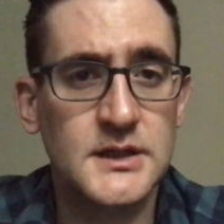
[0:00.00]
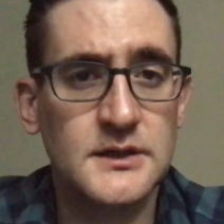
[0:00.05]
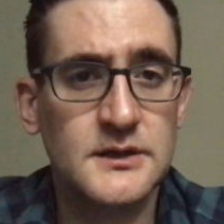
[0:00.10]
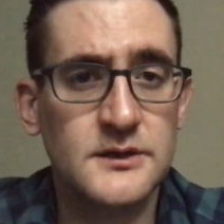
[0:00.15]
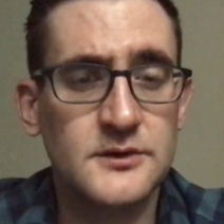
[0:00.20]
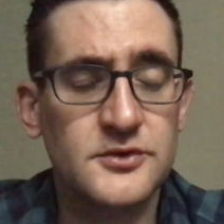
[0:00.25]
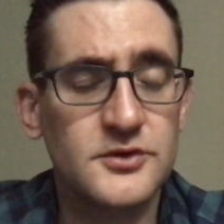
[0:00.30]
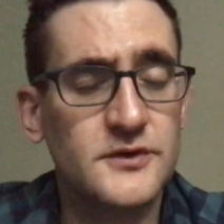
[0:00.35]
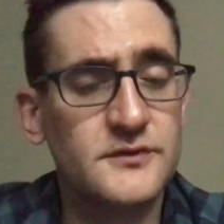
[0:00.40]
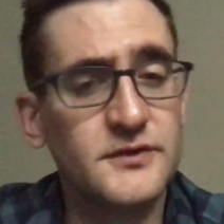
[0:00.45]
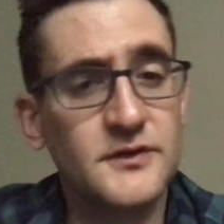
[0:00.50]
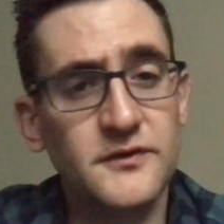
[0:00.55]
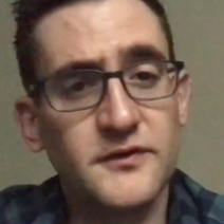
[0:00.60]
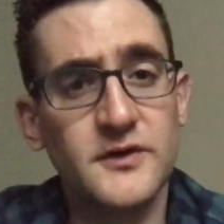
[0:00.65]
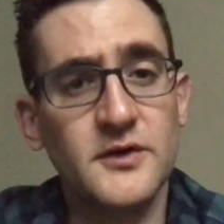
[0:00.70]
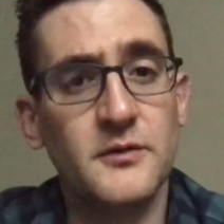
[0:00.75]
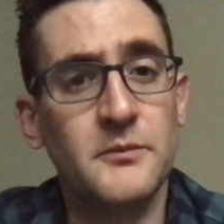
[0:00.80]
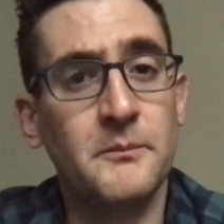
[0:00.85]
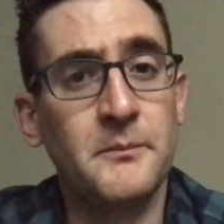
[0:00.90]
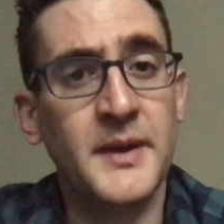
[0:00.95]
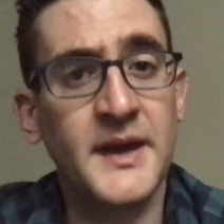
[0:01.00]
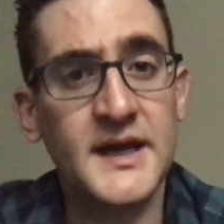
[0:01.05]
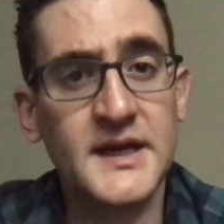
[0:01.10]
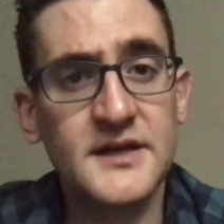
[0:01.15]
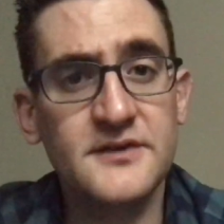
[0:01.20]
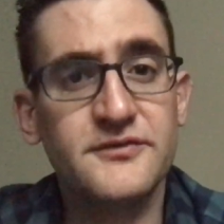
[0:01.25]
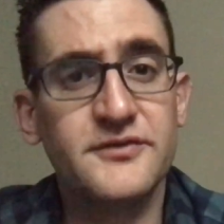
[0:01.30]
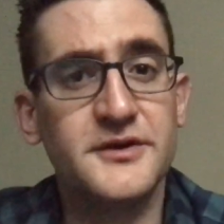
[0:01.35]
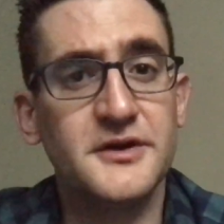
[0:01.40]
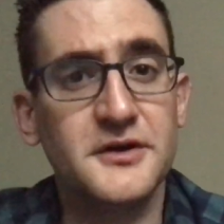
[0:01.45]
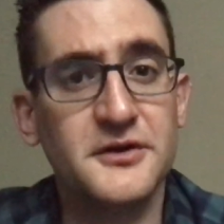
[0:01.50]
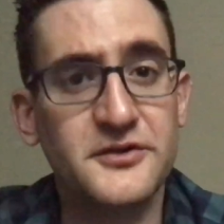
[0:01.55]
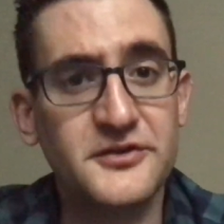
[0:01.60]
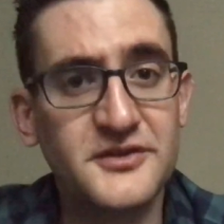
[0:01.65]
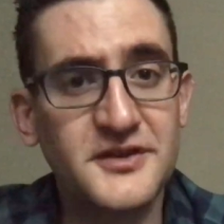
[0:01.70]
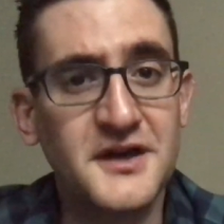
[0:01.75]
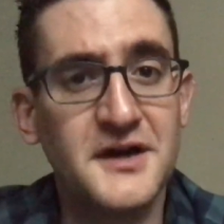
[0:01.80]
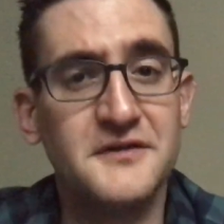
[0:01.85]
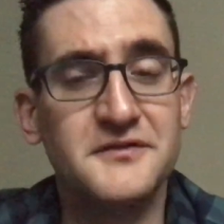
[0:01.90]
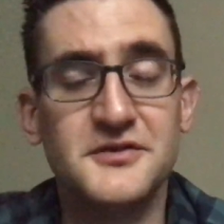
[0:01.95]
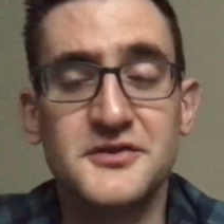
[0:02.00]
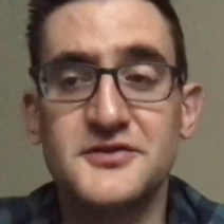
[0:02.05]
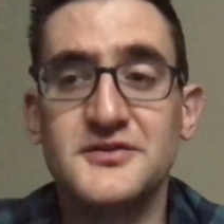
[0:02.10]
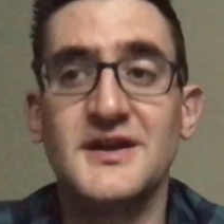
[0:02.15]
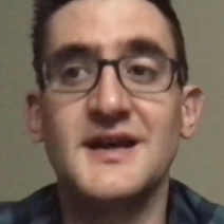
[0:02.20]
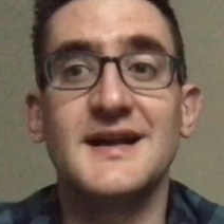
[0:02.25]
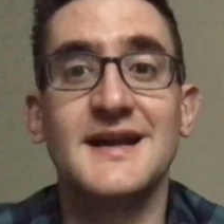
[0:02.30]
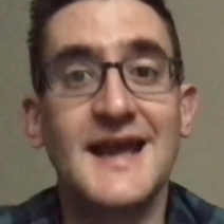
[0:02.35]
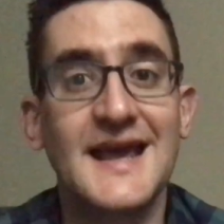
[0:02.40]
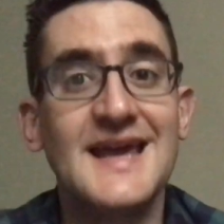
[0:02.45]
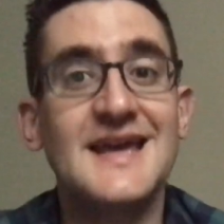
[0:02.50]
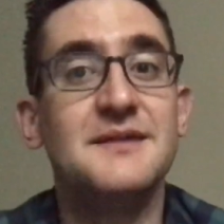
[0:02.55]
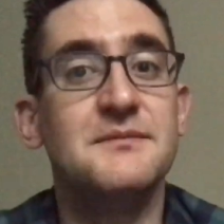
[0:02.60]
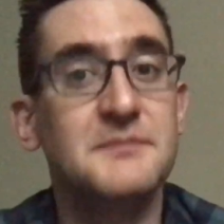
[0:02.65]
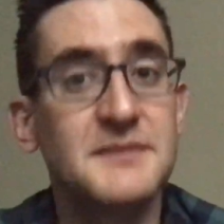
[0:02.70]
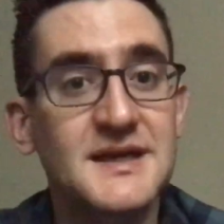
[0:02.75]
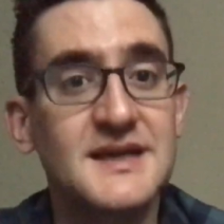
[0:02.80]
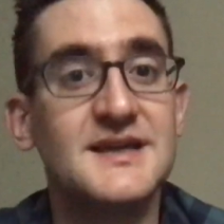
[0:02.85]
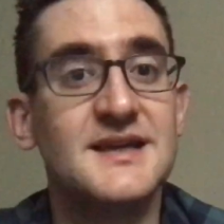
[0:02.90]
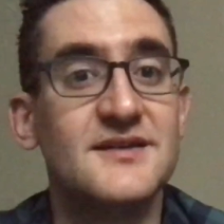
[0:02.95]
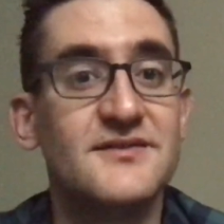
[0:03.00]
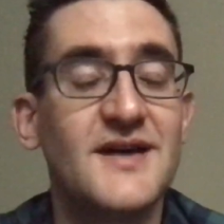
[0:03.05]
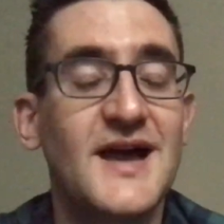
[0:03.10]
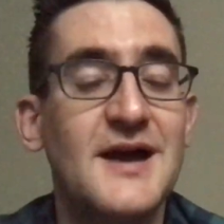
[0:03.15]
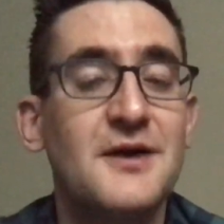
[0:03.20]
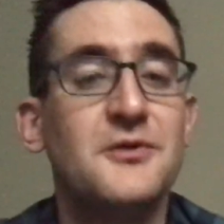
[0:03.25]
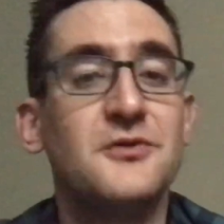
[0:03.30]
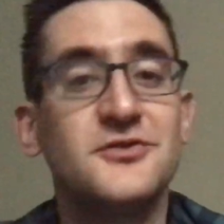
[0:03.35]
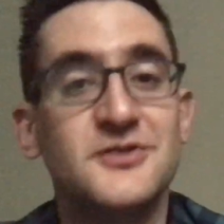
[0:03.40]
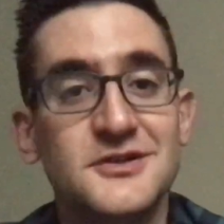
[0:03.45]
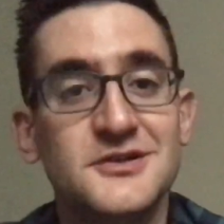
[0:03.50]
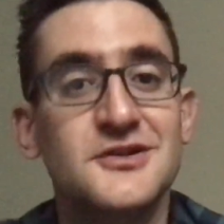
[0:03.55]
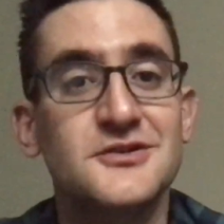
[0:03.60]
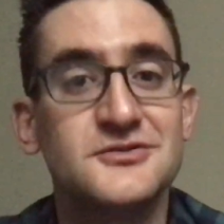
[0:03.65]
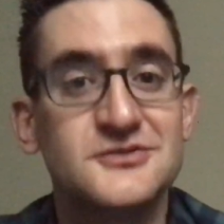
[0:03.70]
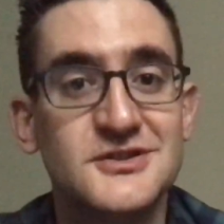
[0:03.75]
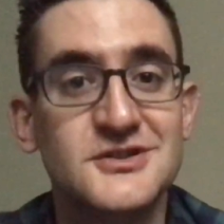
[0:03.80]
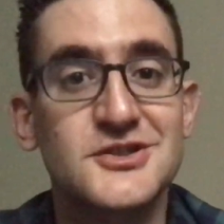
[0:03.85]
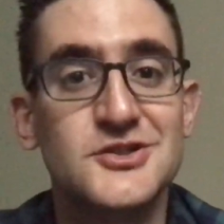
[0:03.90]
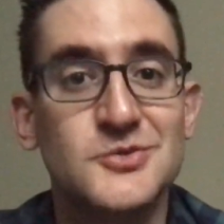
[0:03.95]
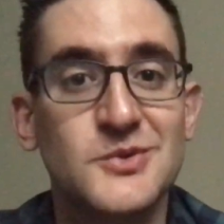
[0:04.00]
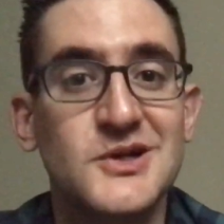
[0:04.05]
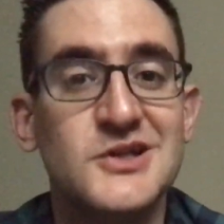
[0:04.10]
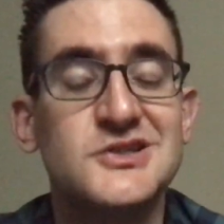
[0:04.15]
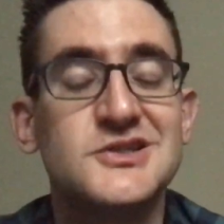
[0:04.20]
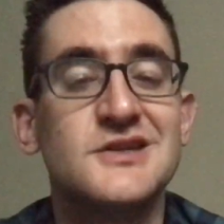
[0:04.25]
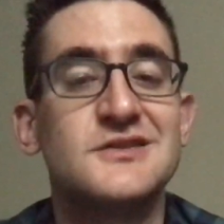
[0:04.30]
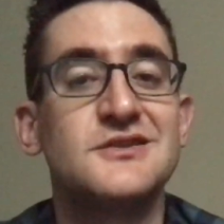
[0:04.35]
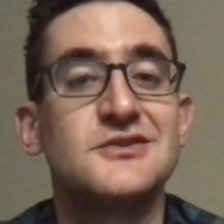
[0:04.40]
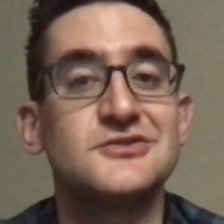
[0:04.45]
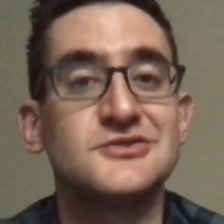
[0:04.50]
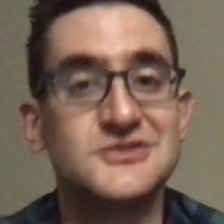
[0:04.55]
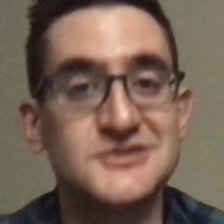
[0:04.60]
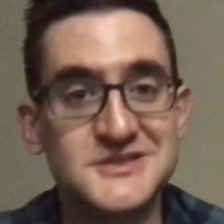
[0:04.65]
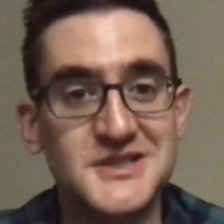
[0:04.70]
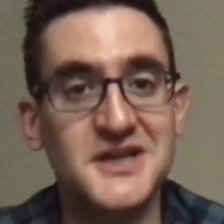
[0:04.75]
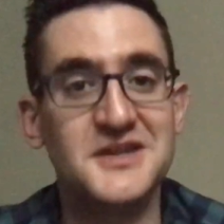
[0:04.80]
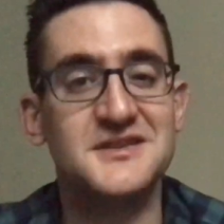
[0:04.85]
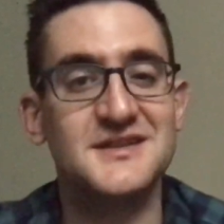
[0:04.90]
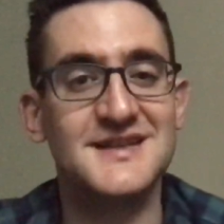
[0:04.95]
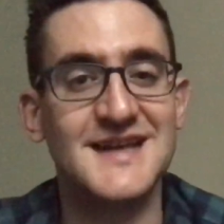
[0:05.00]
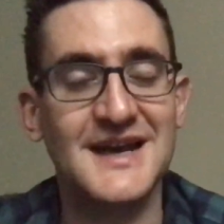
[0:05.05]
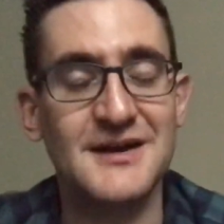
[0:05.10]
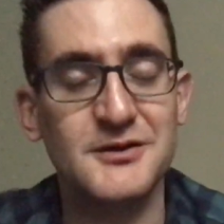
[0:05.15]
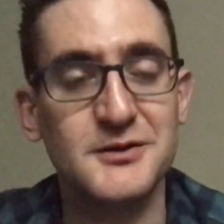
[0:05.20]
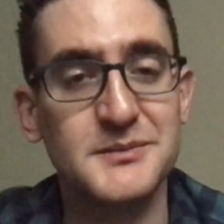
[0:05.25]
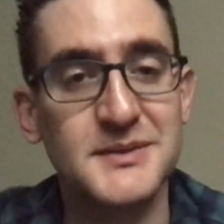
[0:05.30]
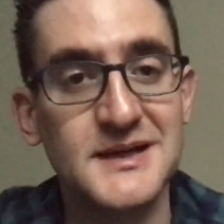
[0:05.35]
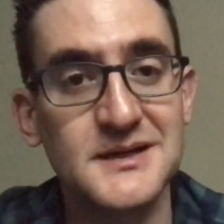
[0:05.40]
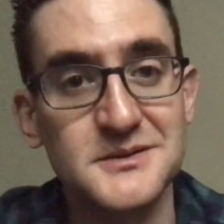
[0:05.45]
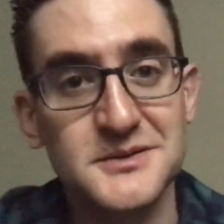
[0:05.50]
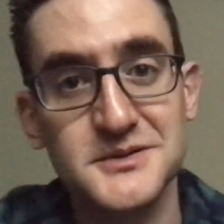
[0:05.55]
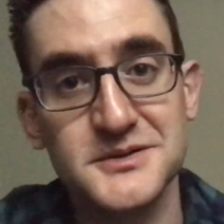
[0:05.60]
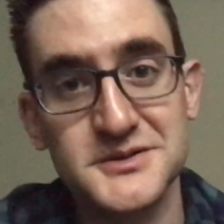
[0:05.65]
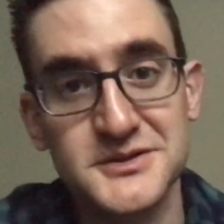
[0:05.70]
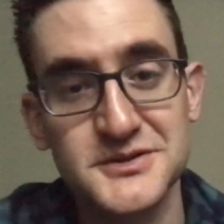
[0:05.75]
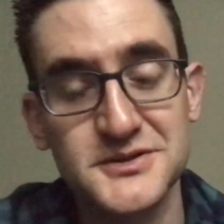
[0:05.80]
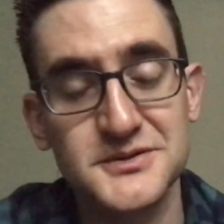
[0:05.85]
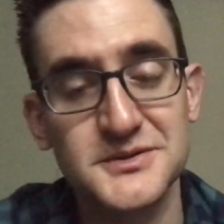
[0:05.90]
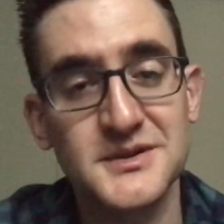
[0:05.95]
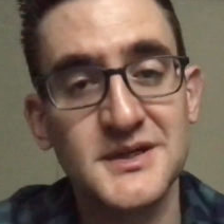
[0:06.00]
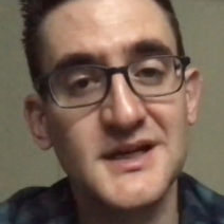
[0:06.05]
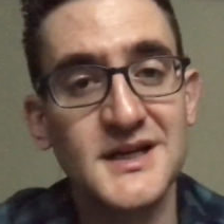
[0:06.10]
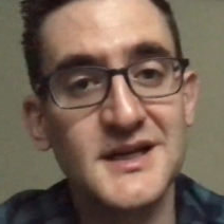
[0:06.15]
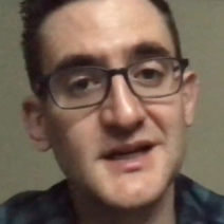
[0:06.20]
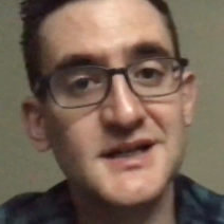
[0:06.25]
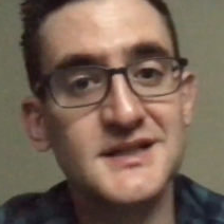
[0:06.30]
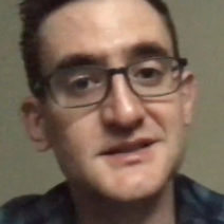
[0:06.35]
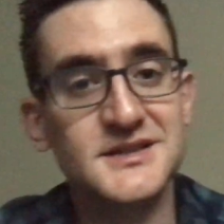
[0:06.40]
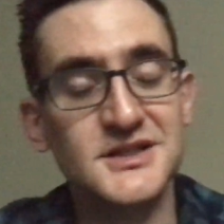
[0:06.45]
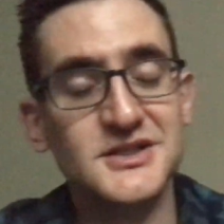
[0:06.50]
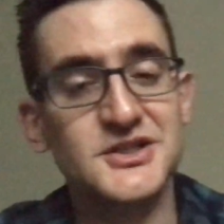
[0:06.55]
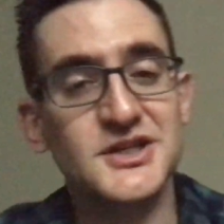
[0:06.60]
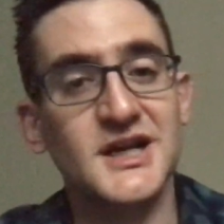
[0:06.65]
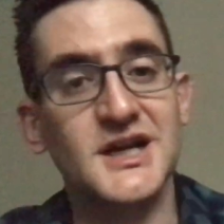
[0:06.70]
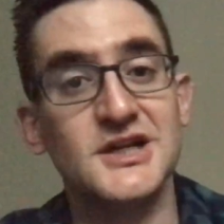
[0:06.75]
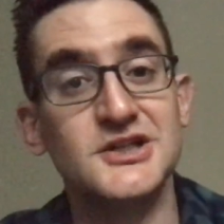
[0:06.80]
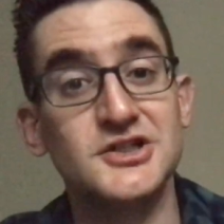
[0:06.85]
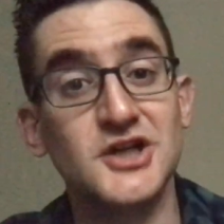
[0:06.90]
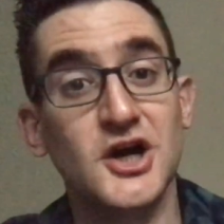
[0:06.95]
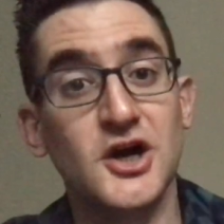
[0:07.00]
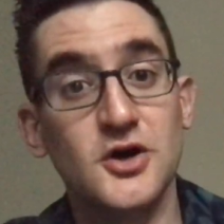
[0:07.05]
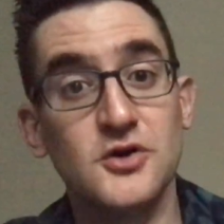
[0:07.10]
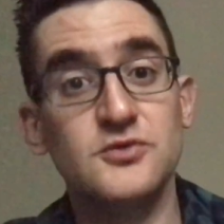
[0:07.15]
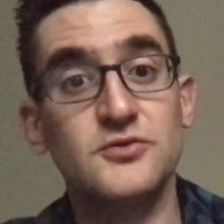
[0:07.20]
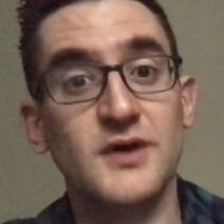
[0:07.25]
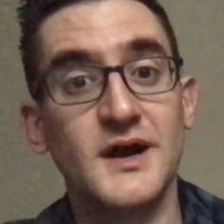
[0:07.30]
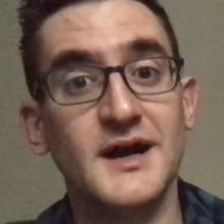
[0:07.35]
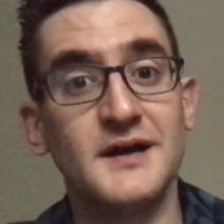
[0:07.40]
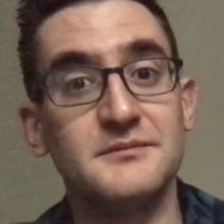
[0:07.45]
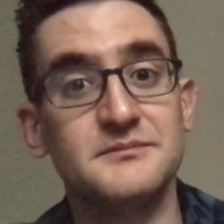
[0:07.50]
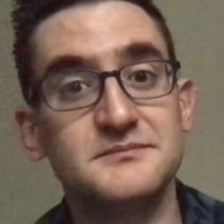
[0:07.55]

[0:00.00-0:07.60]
So if you feel pity for yourself, you're saying, hey, me, if I was in your situation, there's nothing I would be able to do to change. Oh, crap.